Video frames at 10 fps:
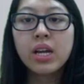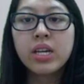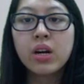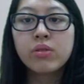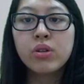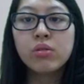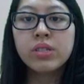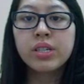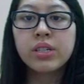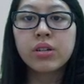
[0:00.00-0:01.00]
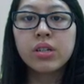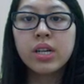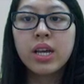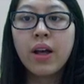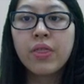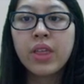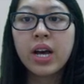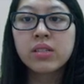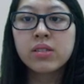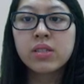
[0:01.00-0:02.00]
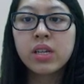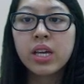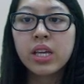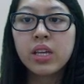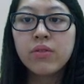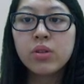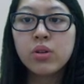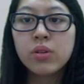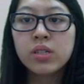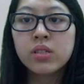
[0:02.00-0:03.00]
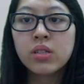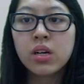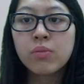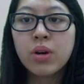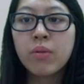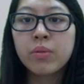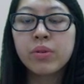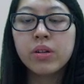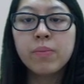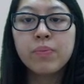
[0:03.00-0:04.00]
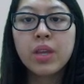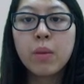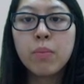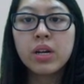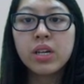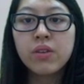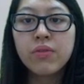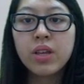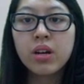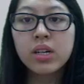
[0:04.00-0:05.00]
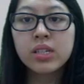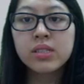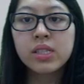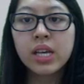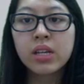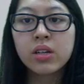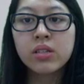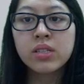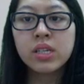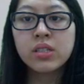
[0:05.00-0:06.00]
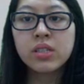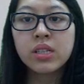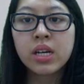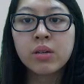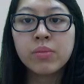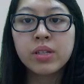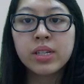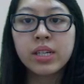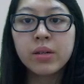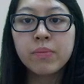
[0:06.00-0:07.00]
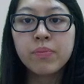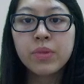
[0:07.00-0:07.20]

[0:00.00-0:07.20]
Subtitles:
Now note here that even though it's not probable, but if there is a contingent liability,